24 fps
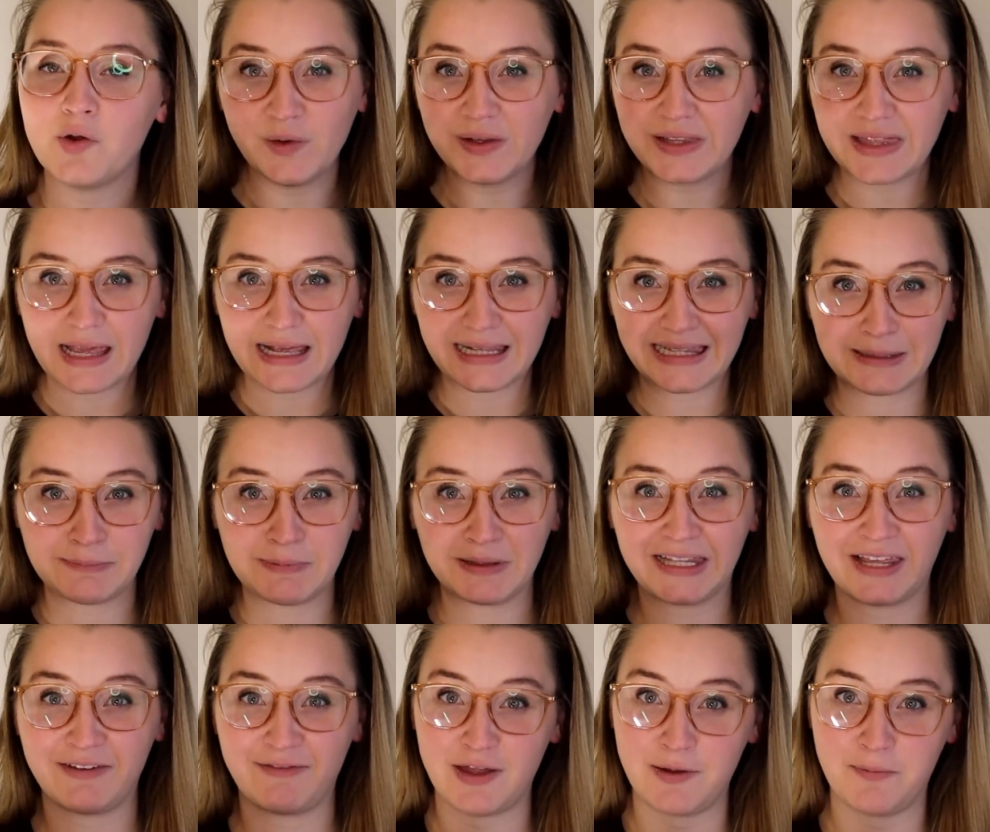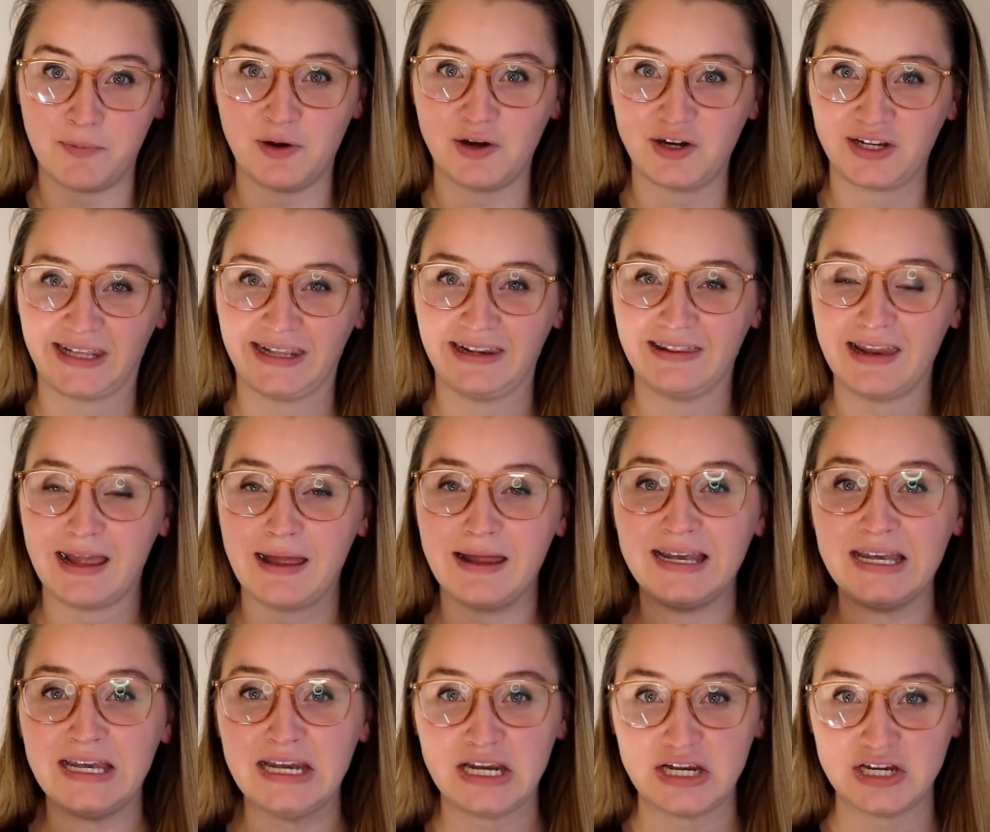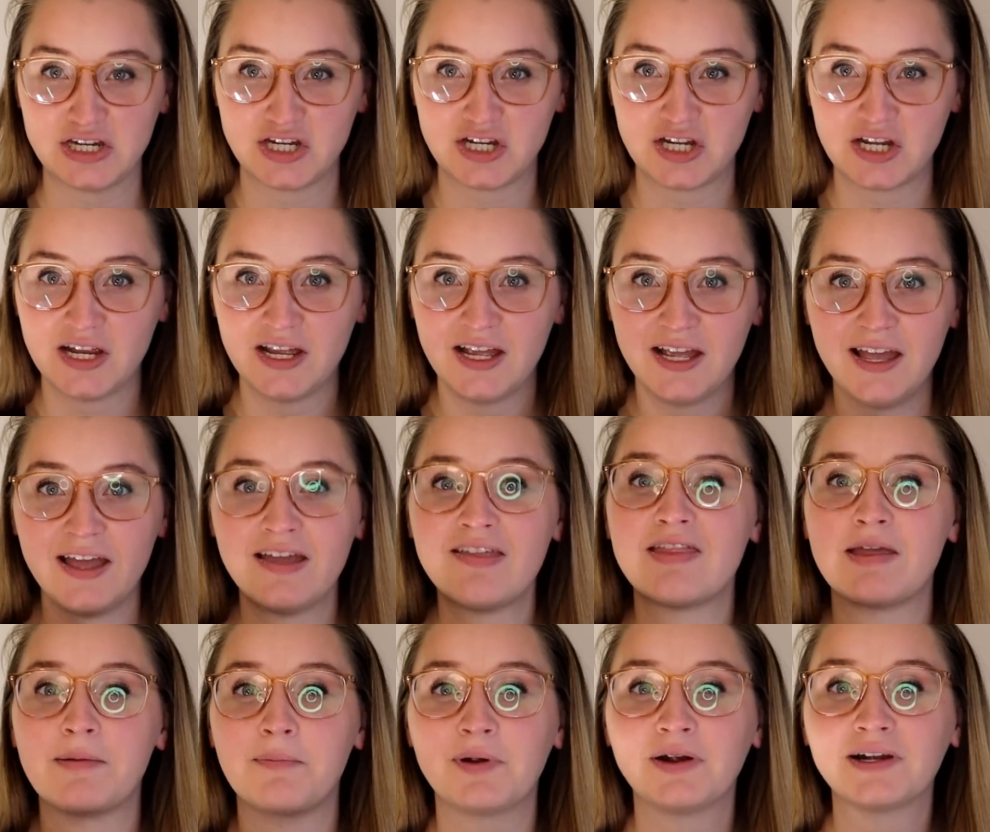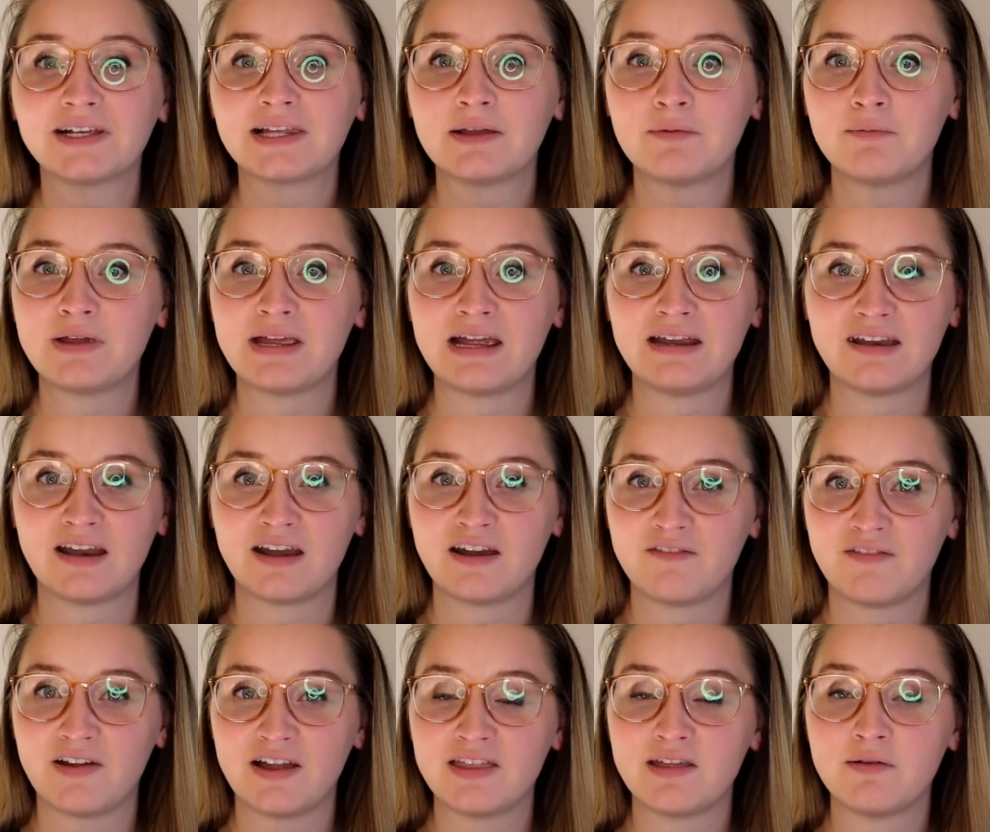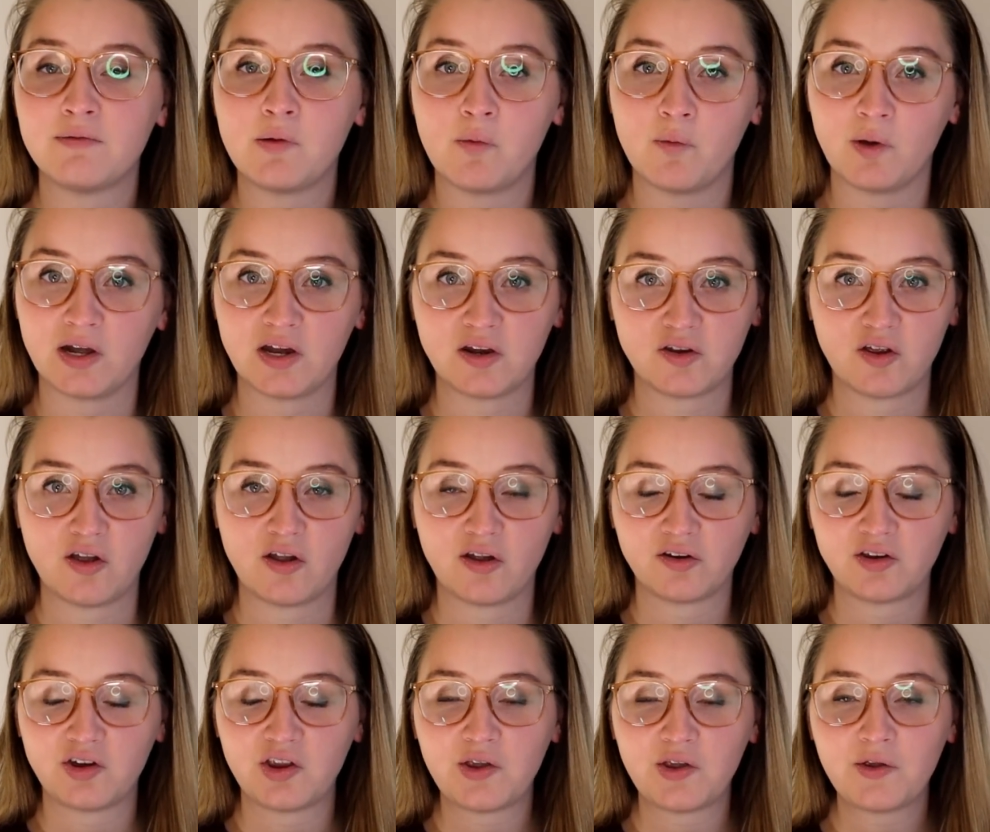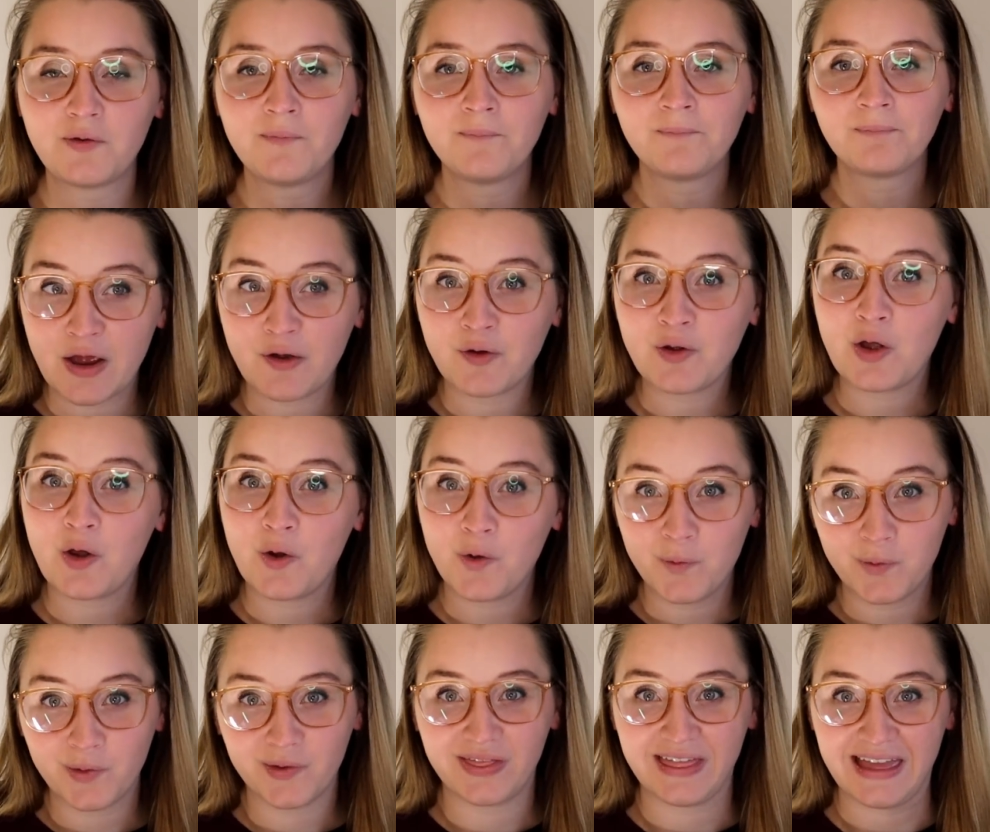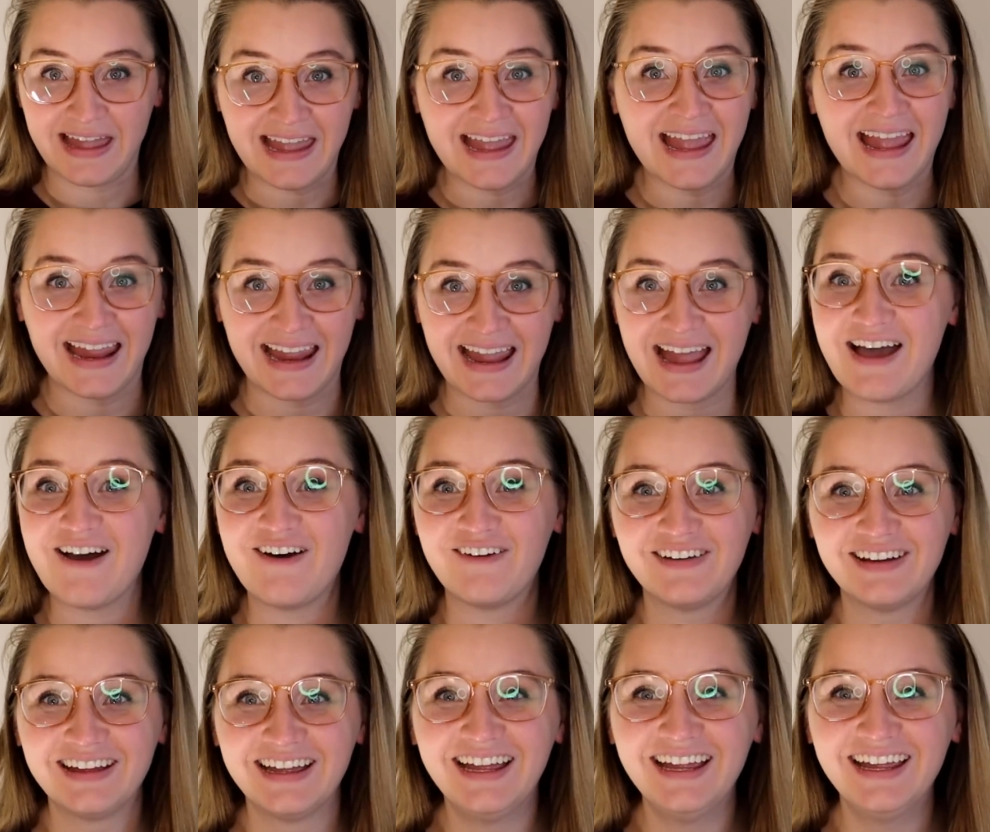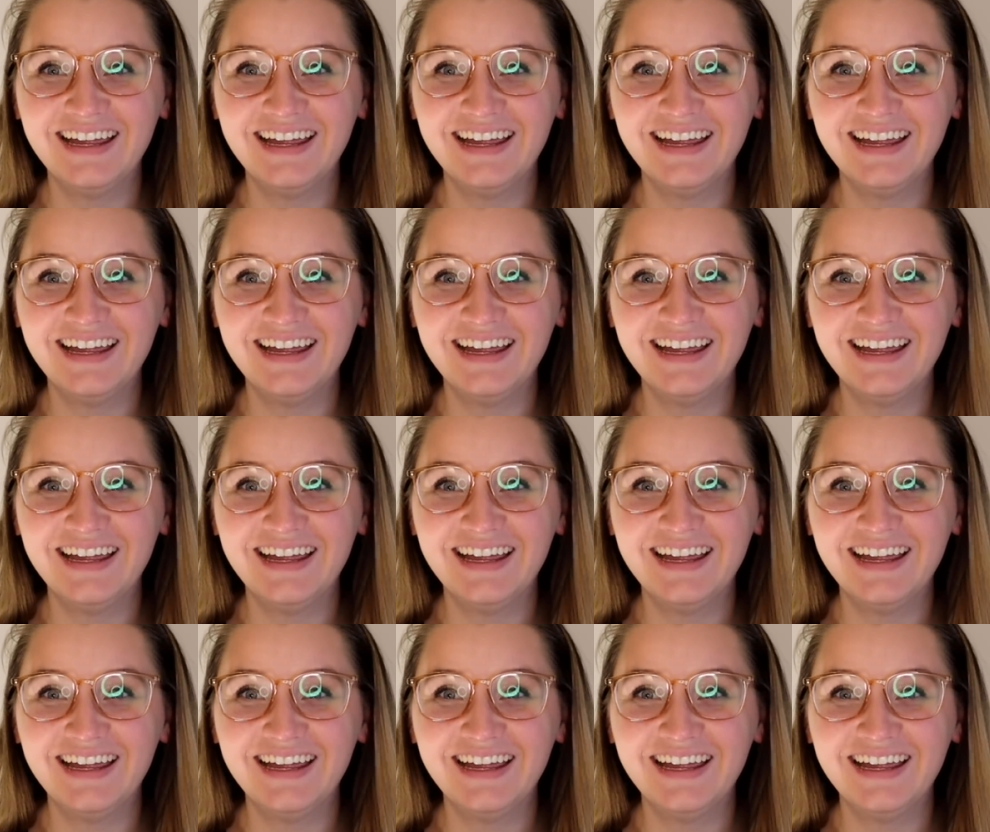Who's that specific person, that niche, the person we identified that we want to talk to? Now go where they hang out.